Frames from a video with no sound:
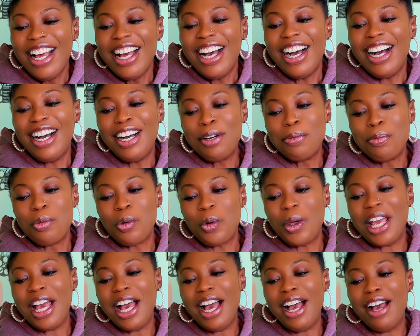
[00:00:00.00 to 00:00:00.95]
Um, we
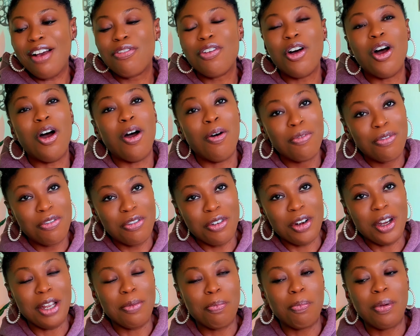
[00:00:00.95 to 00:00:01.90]
have
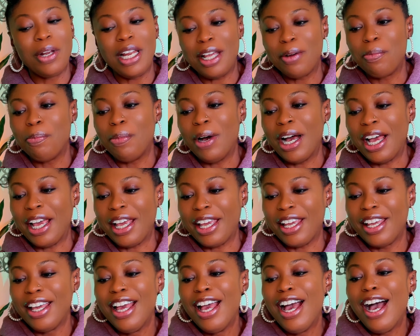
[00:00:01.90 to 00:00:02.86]
Humphrey, played by
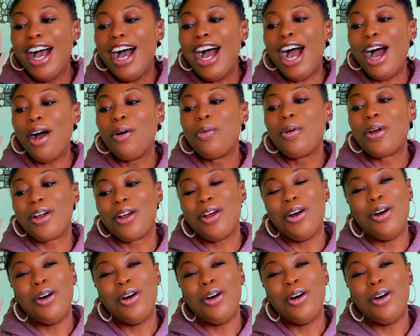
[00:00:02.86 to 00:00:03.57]
our